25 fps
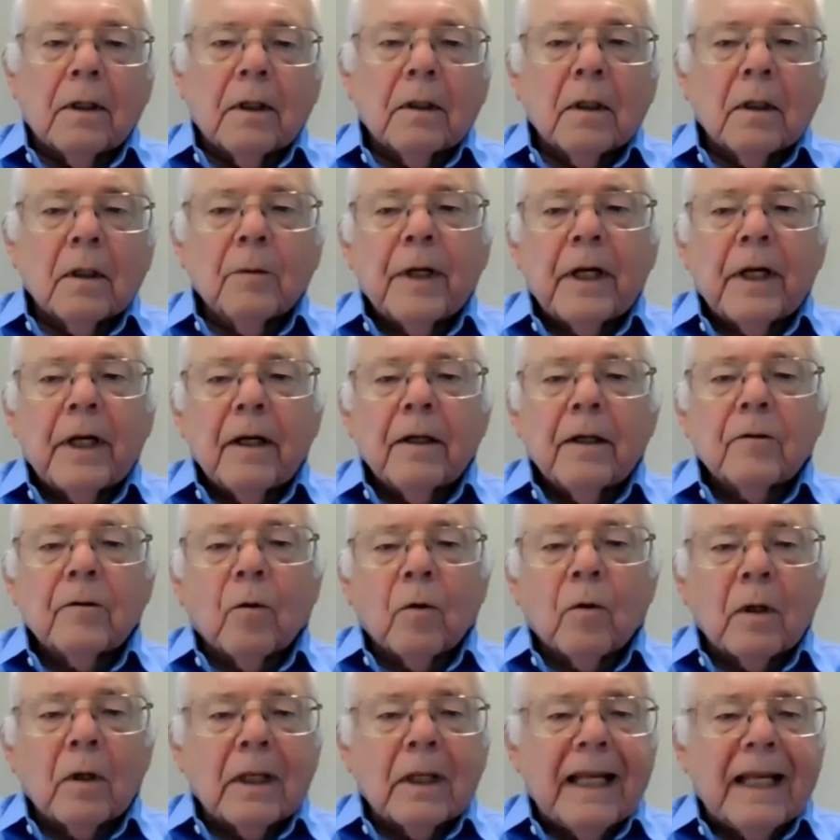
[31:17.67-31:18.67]
eliminate
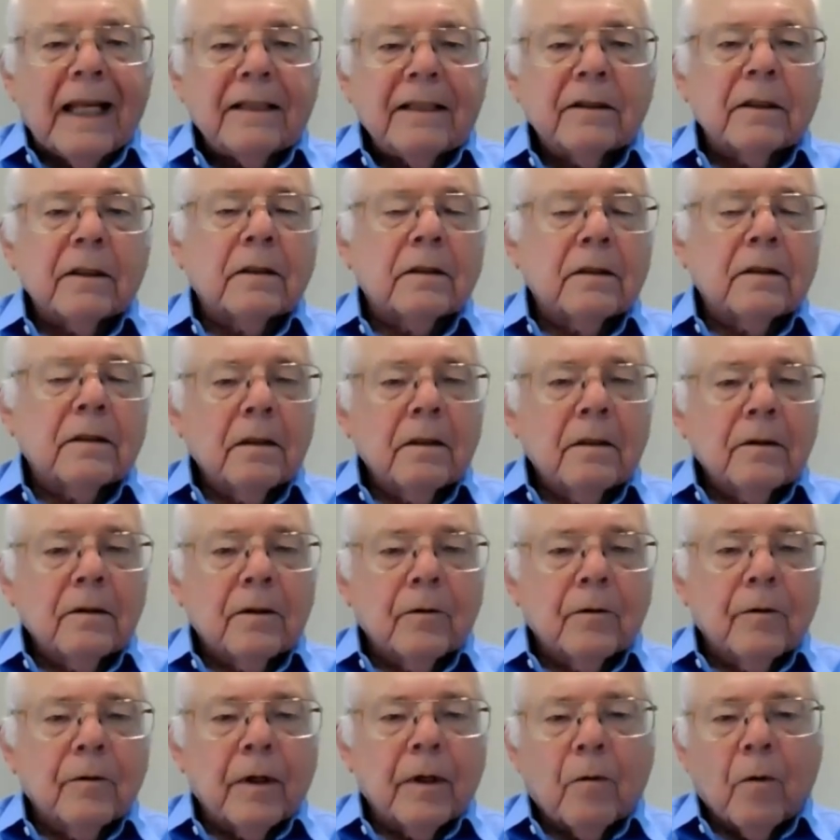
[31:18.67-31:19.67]
or lessen
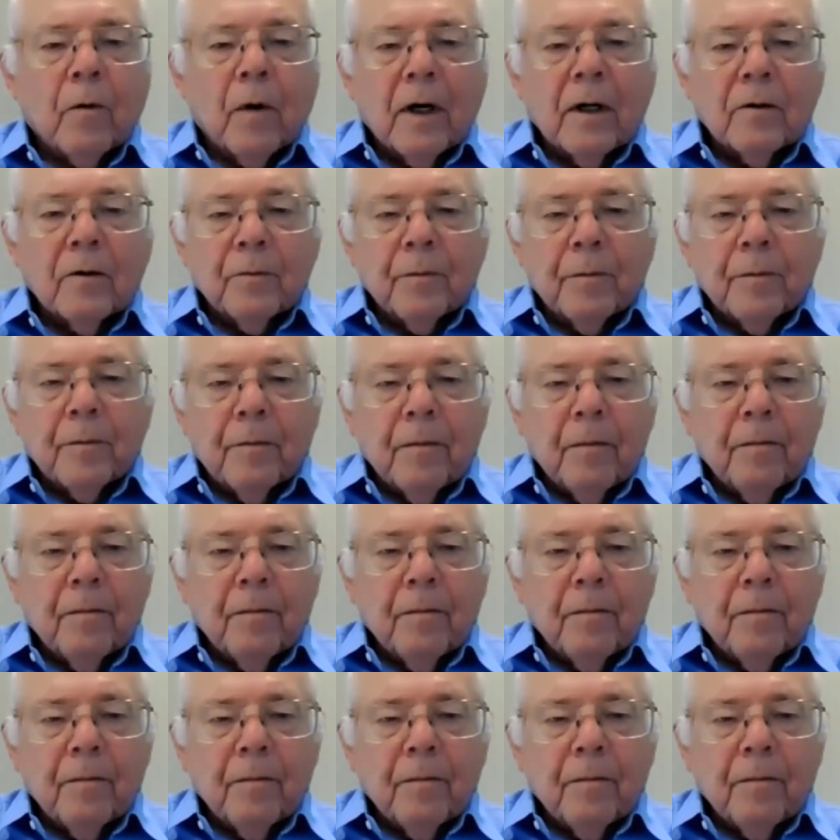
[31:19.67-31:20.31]
your required